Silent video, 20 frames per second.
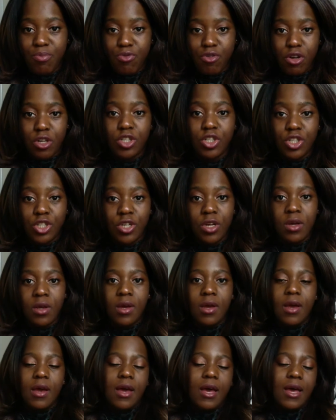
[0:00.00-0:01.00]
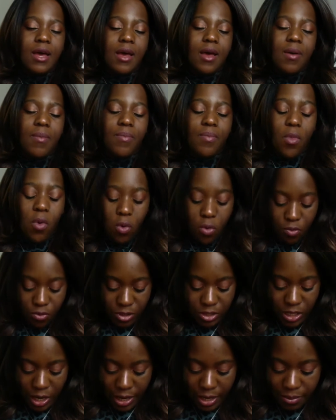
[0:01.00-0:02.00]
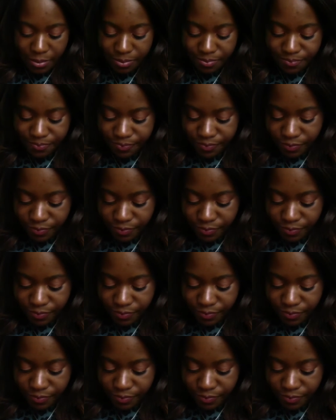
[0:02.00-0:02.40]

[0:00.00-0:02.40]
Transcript: brush all the time,